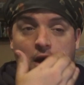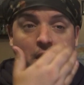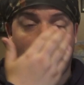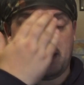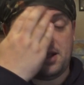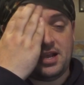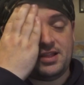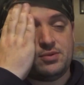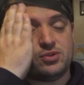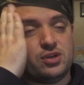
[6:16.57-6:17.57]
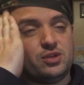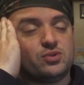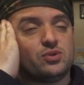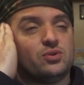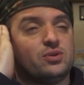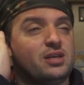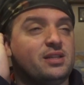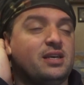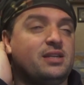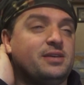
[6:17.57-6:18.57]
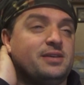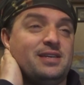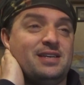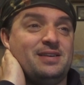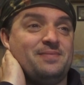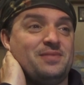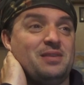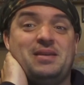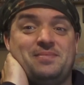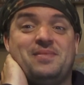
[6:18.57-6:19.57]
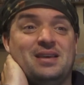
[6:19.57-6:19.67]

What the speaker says: And there was all, and then I mean,